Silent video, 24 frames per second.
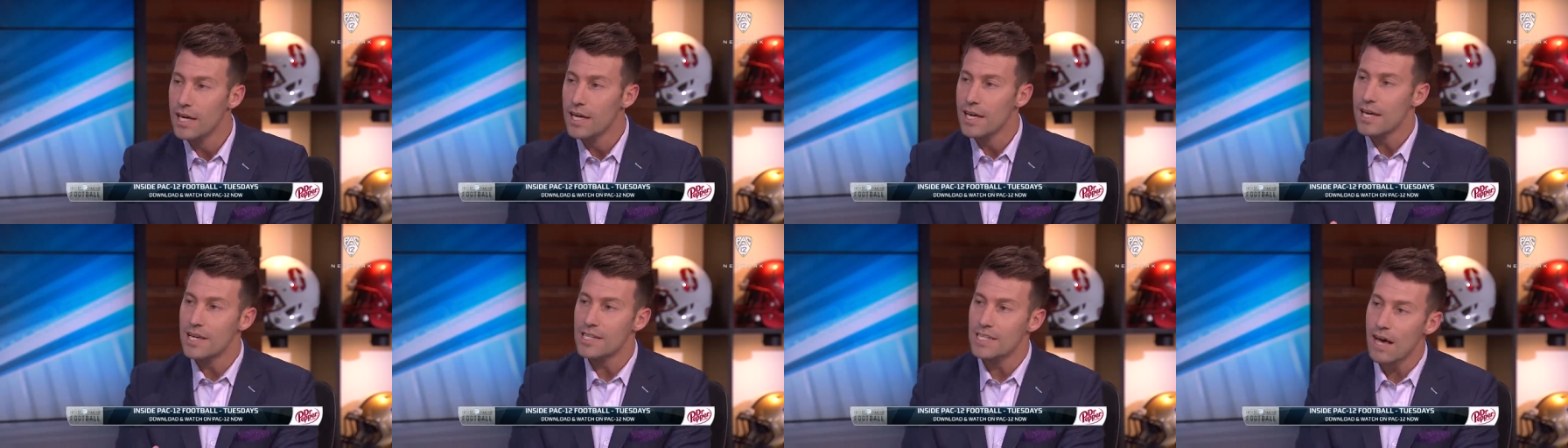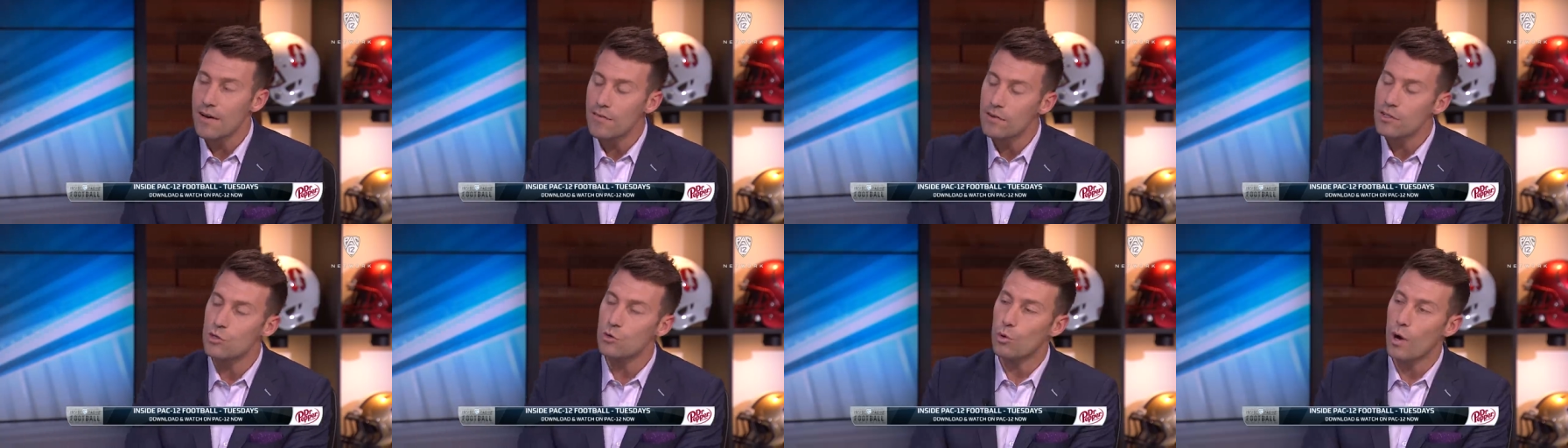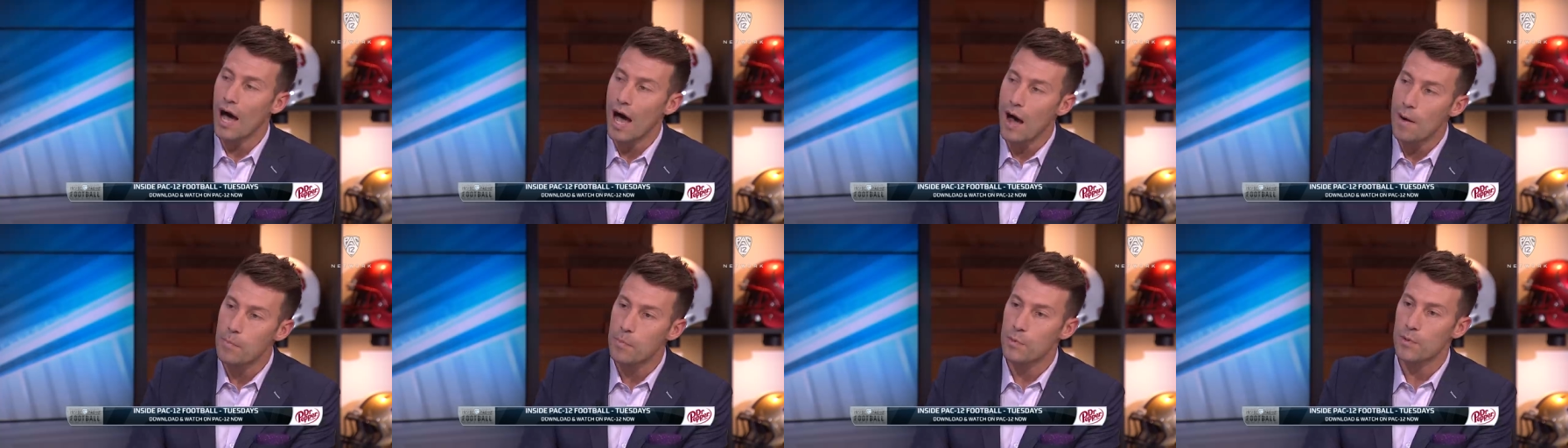He's having to
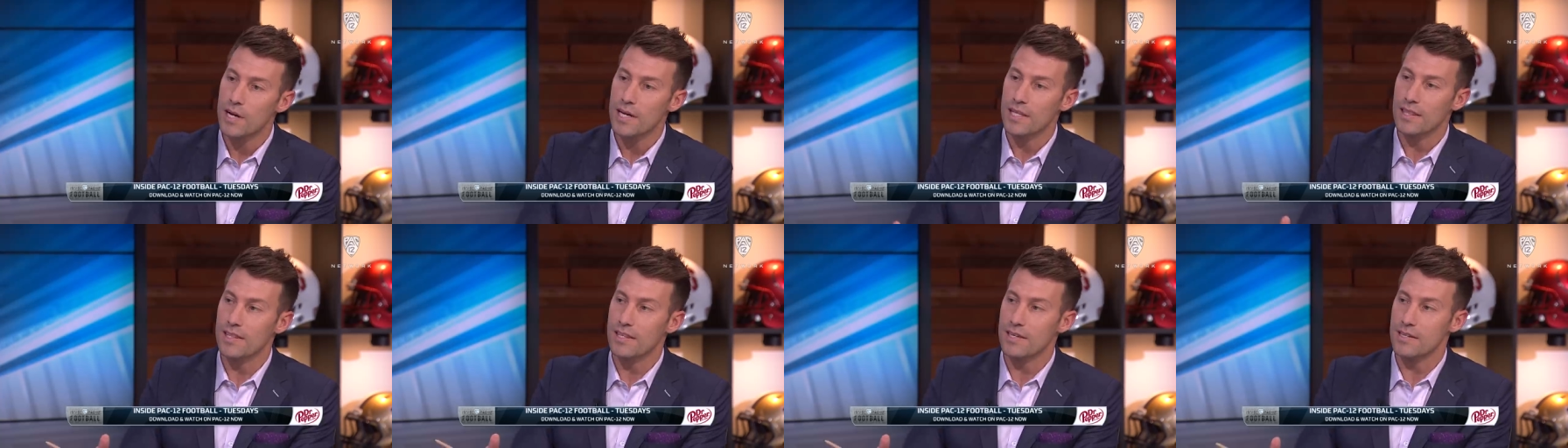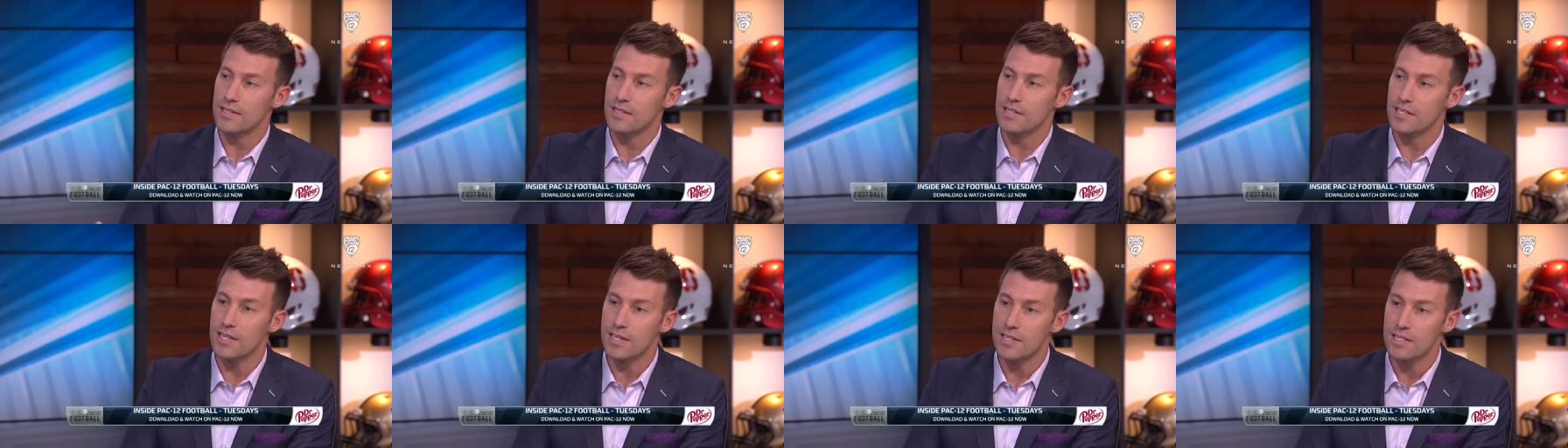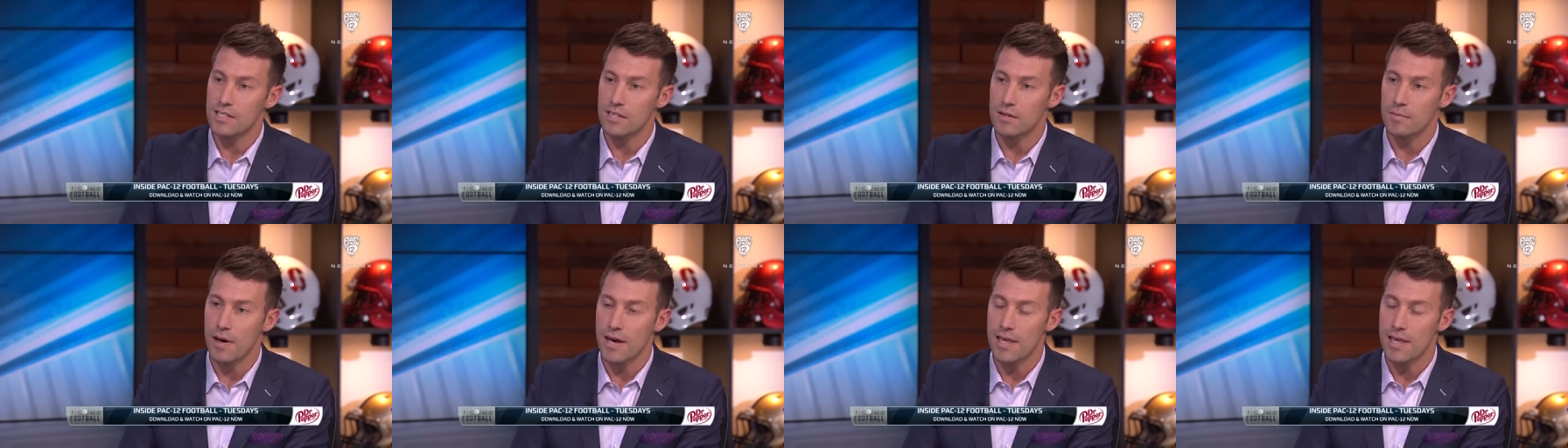operate this system.